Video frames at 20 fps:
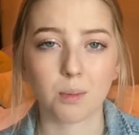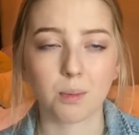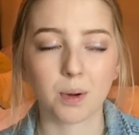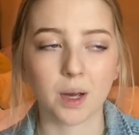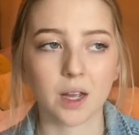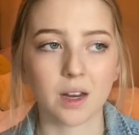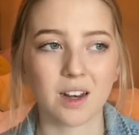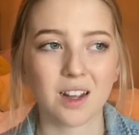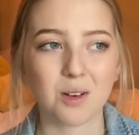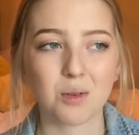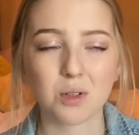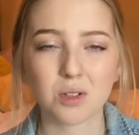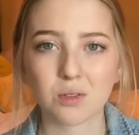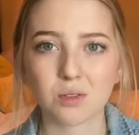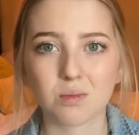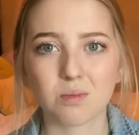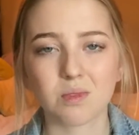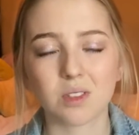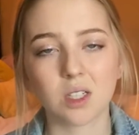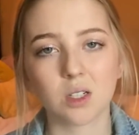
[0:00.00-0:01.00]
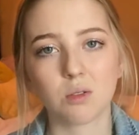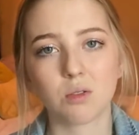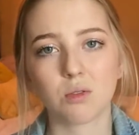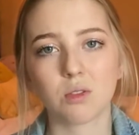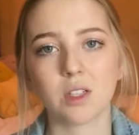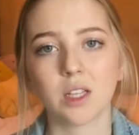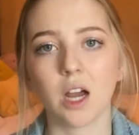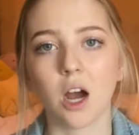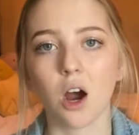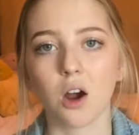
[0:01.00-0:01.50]
But it was
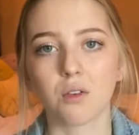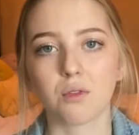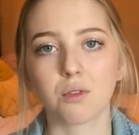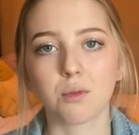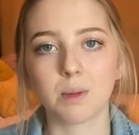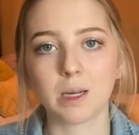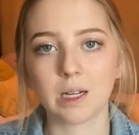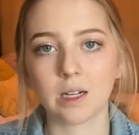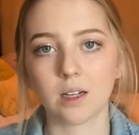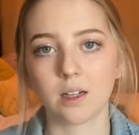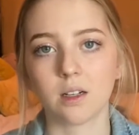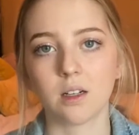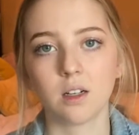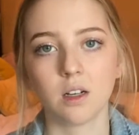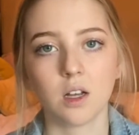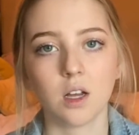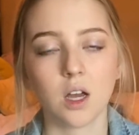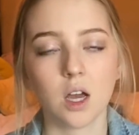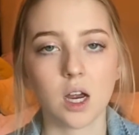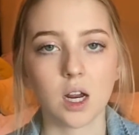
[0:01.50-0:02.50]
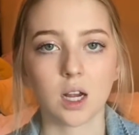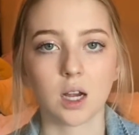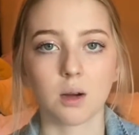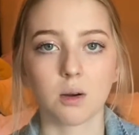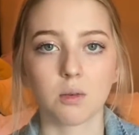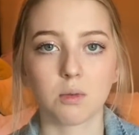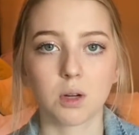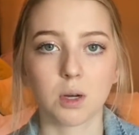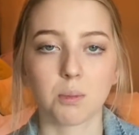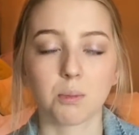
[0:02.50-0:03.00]
really hard for me to go
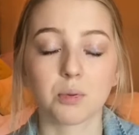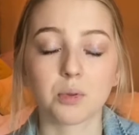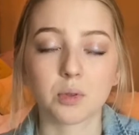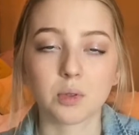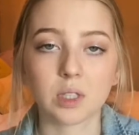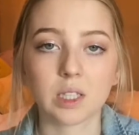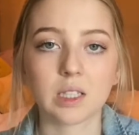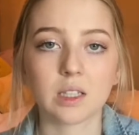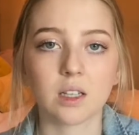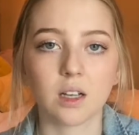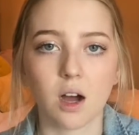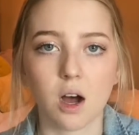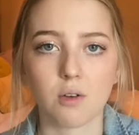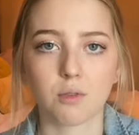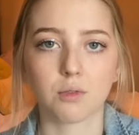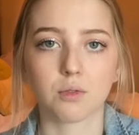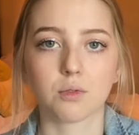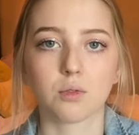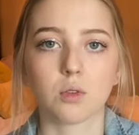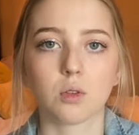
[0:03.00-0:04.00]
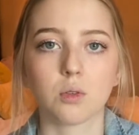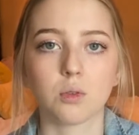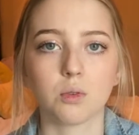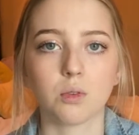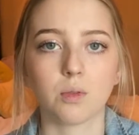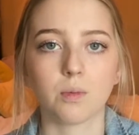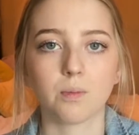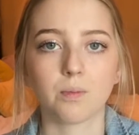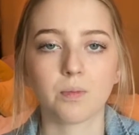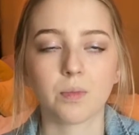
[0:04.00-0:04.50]
completely off of
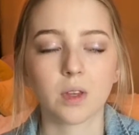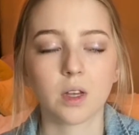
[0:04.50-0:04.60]
gluten.